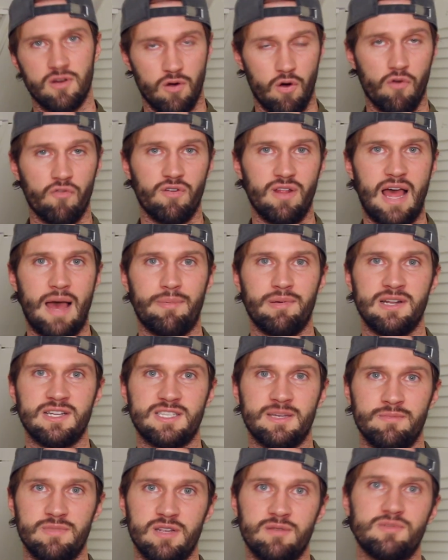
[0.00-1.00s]
overlapping
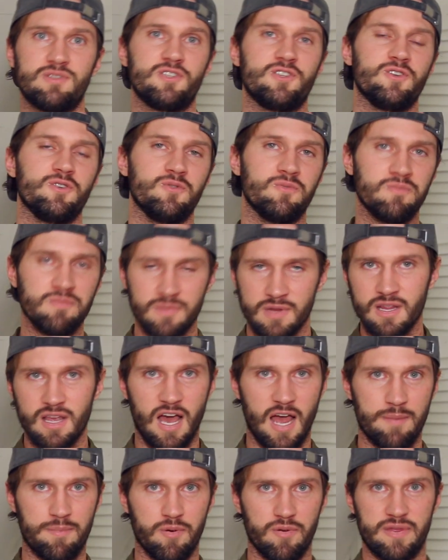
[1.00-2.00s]
symptoms to
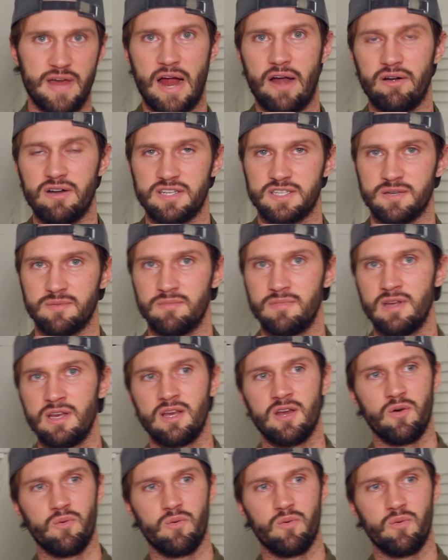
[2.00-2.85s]
hypothyroidism,